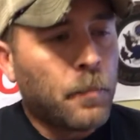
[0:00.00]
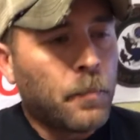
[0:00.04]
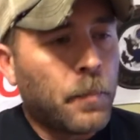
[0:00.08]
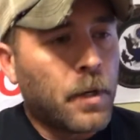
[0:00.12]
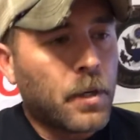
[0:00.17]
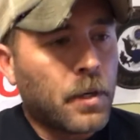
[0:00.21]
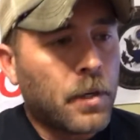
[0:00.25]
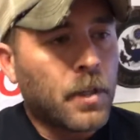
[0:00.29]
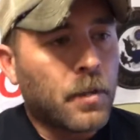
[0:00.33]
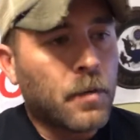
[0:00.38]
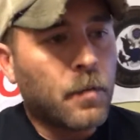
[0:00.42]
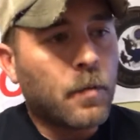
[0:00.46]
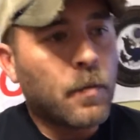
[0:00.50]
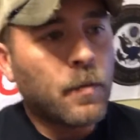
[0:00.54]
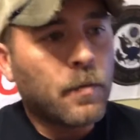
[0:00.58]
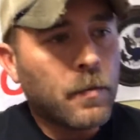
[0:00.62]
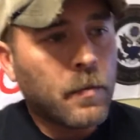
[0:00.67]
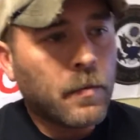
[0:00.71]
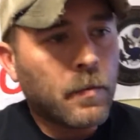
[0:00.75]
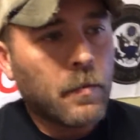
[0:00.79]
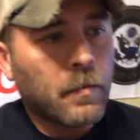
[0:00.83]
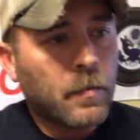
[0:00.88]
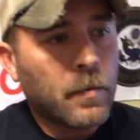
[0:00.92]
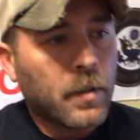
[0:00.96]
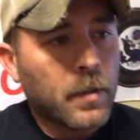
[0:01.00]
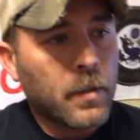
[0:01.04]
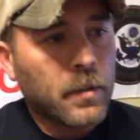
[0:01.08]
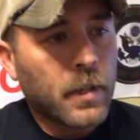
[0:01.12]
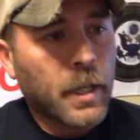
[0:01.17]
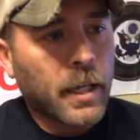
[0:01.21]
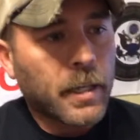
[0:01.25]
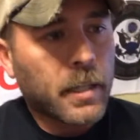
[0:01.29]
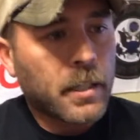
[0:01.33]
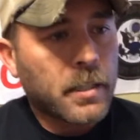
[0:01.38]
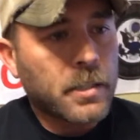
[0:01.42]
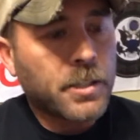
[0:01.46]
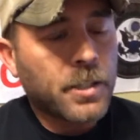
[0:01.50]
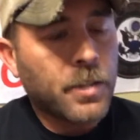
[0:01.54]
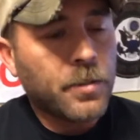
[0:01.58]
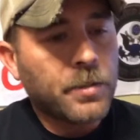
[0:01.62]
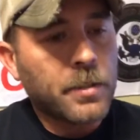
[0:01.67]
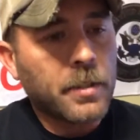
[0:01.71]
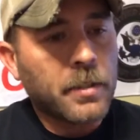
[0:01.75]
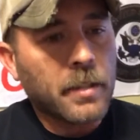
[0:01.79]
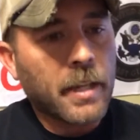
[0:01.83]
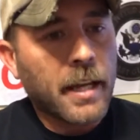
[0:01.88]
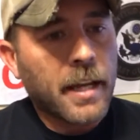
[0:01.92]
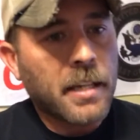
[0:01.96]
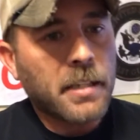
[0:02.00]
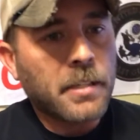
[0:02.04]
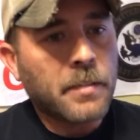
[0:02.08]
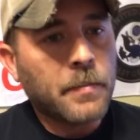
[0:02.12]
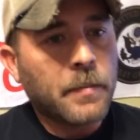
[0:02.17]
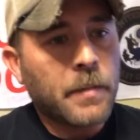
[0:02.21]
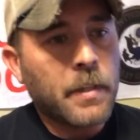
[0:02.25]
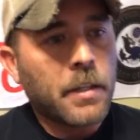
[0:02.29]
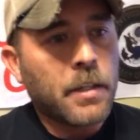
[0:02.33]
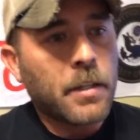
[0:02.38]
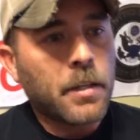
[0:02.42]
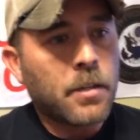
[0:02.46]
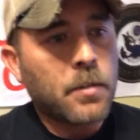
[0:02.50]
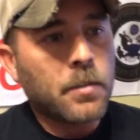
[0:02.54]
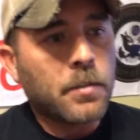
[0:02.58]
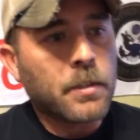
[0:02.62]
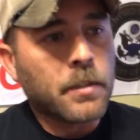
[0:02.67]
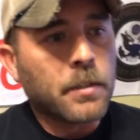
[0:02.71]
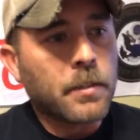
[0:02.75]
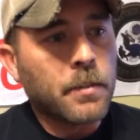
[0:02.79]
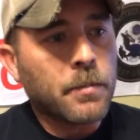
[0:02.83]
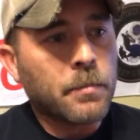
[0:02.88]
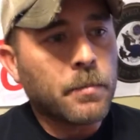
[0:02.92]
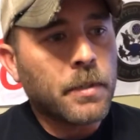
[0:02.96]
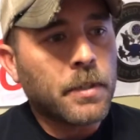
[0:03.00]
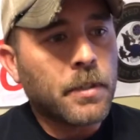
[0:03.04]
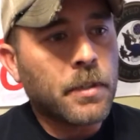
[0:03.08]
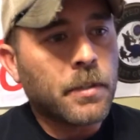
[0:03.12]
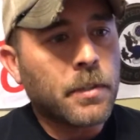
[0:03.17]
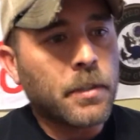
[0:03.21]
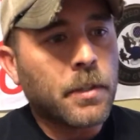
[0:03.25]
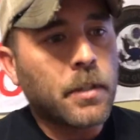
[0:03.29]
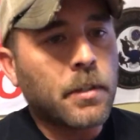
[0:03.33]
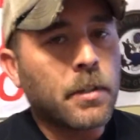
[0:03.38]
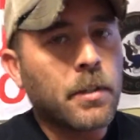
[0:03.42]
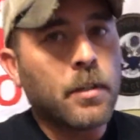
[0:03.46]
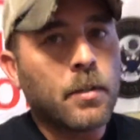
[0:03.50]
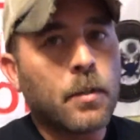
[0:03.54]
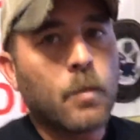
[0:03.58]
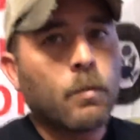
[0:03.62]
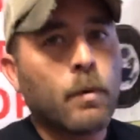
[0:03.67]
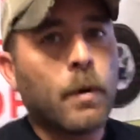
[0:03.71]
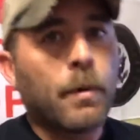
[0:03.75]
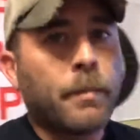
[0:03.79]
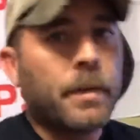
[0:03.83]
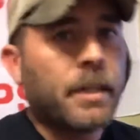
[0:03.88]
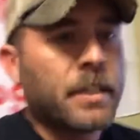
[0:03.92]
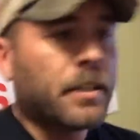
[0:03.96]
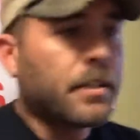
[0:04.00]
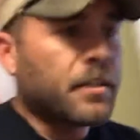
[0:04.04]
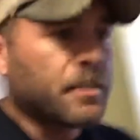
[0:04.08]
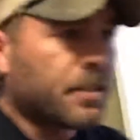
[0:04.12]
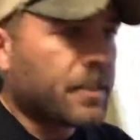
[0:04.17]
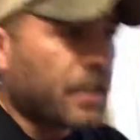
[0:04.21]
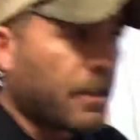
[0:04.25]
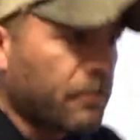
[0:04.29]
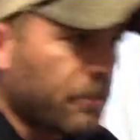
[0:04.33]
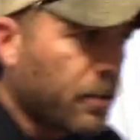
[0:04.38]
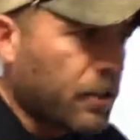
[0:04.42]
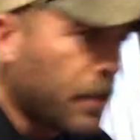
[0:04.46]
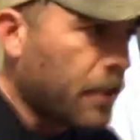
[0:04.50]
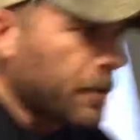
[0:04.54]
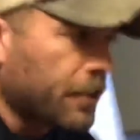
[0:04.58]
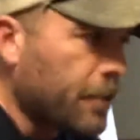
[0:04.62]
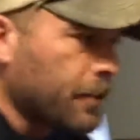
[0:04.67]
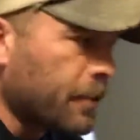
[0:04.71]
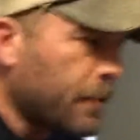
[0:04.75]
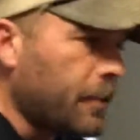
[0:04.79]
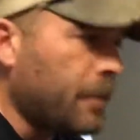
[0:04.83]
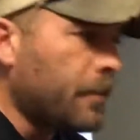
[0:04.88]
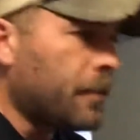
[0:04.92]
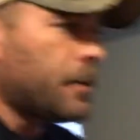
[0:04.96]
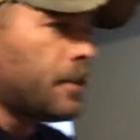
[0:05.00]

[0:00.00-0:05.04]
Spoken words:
But like I showed in the last video, it's going to be the Remington 700.